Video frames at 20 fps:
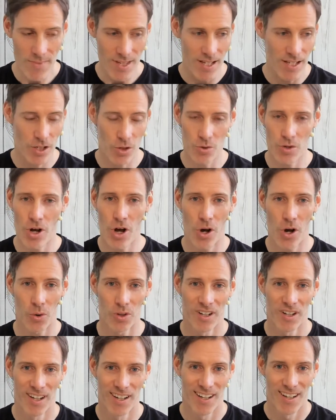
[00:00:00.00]
You know,
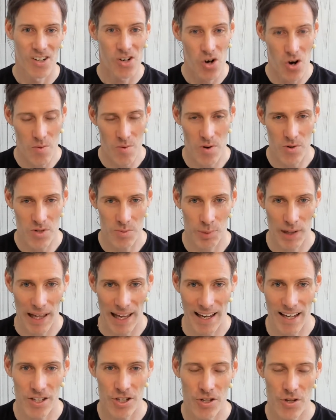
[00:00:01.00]
hormones
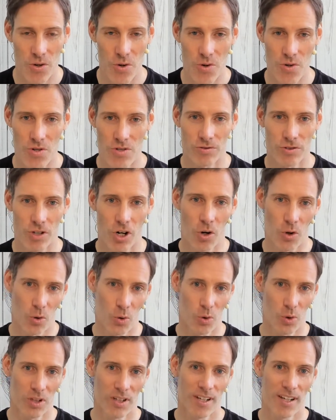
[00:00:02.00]
play a huge
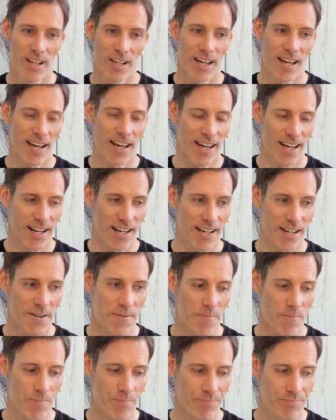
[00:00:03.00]
role in
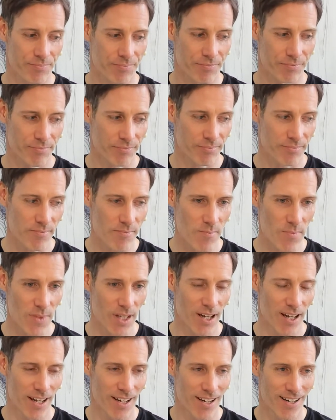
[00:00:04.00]

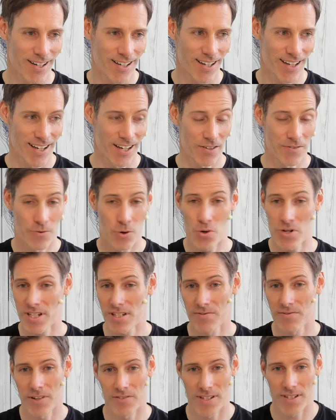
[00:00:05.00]
your 40s,
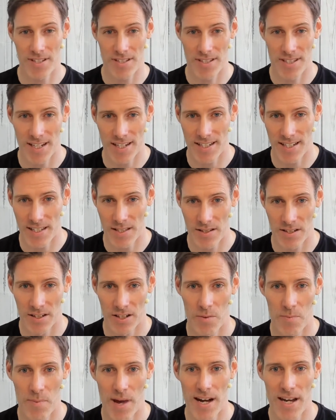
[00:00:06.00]
50s, and 60s. You
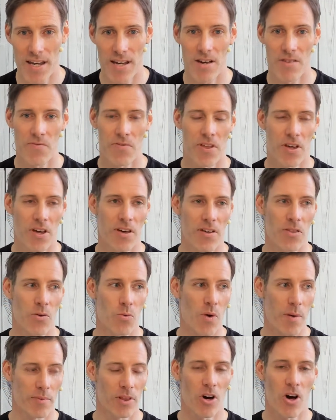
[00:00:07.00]
know, many of the
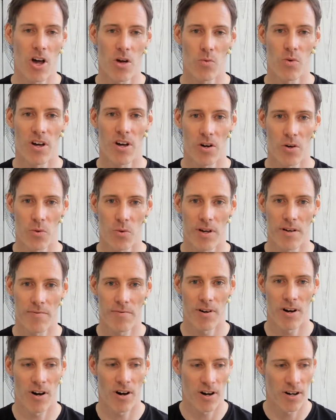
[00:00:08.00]
women that I work with
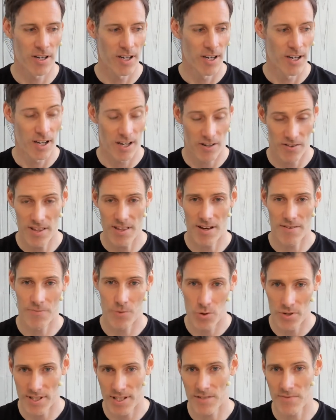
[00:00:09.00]
are in their
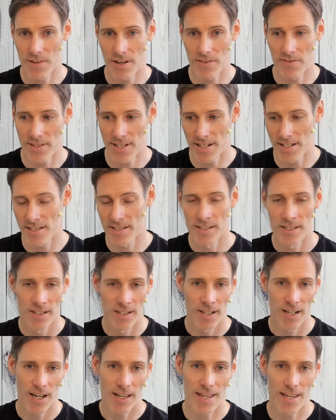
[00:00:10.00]
40s, 50s,
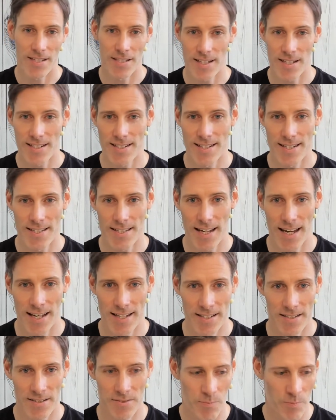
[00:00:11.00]
and their 60s,
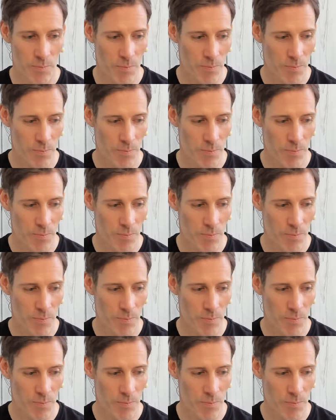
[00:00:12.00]
and